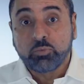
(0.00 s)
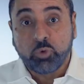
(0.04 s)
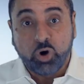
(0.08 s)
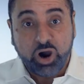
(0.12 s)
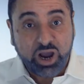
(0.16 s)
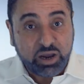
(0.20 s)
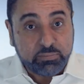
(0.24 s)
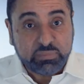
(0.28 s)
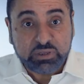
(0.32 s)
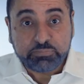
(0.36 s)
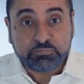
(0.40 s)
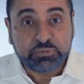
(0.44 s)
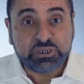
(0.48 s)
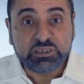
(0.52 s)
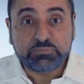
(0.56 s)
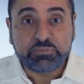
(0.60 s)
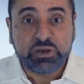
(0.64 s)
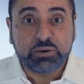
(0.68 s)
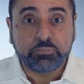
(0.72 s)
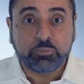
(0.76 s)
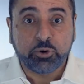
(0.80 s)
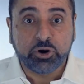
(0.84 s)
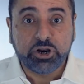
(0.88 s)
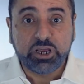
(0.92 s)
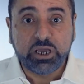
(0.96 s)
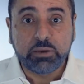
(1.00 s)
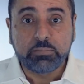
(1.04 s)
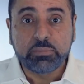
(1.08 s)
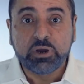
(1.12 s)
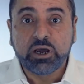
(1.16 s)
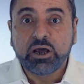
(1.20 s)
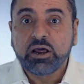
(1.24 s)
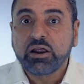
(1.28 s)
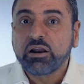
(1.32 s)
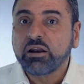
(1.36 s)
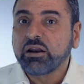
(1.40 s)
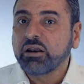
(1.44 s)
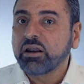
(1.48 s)
Muhammad, peace be upon him,
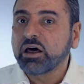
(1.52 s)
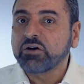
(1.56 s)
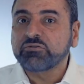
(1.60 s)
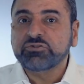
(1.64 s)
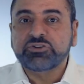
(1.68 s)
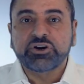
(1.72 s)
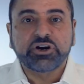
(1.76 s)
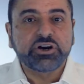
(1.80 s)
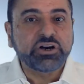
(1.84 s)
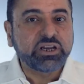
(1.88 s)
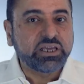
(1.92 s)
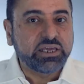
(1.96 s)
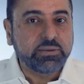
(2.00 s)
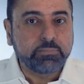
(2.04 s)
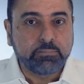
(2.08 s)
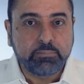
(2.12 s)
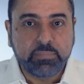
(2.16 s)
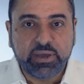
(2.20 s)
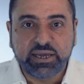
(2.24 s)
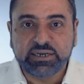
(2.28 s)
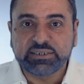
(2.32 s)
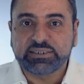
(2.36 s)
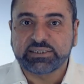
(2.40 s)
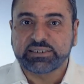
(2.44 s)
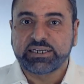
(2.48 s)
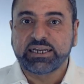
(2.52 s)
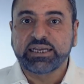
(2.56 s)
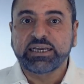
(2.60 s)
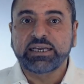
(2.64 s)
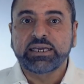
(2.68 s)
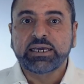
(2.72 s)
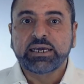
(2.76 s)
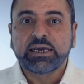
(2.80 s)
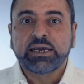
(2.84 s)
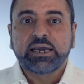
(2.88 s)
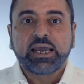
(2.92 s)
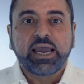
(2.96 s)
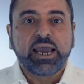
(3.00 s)
loved her immensely
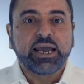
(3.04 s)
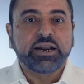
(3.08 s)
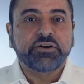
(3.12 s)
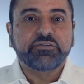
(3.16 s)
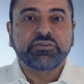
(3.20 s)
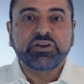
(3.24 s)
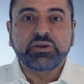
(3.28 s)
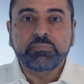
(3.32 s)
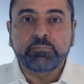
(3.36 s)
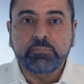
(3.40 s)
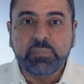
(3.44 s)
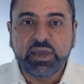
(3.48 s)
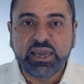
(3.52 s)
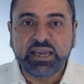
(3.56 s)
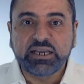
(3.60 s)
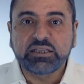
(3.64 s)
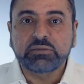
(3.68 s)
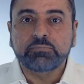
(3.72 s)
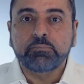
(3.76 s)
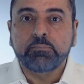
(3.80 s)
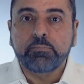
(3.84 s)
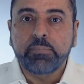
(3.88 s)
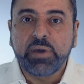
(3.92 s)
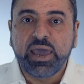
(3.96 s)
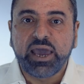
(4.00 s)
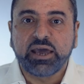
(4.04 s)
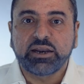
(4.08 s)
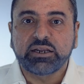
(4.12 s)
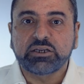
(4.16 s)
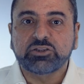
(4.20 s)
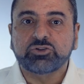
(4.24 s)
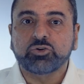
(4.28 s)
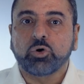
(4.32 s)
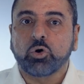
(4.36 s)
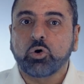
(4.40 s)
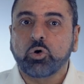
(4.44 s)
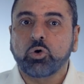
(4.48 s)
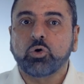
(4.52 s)
and remained
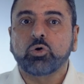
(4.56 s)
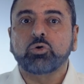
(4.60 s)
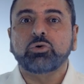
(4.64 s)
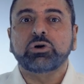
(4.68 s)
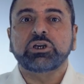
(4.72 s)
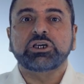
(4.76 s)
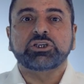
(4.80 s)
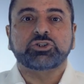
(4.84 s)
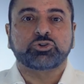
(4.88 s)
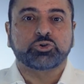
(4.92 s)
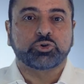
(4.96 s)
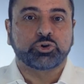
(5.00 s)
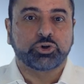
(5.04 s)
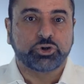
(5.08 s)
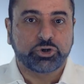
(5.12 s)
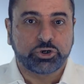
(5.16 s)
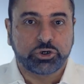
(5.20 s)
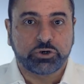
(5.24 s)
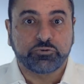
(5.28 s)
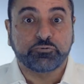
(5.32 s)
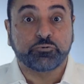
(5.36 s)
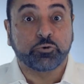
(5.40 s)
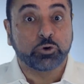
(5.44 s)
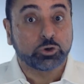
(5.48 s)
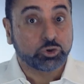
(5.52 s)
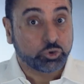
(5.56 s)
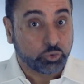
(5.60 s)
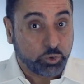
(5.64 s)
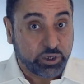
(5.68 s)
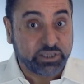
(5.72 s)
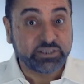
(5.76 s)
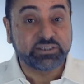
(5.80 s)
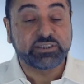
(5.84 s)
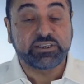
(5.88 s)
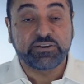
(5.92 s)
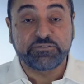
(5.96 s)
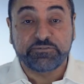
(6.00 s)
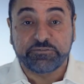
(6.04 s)
married only to her for
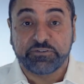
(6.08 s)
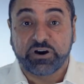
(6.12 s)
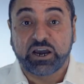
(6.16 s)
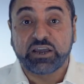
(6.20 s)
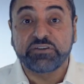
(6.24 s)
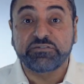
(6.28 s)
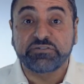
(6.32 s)
25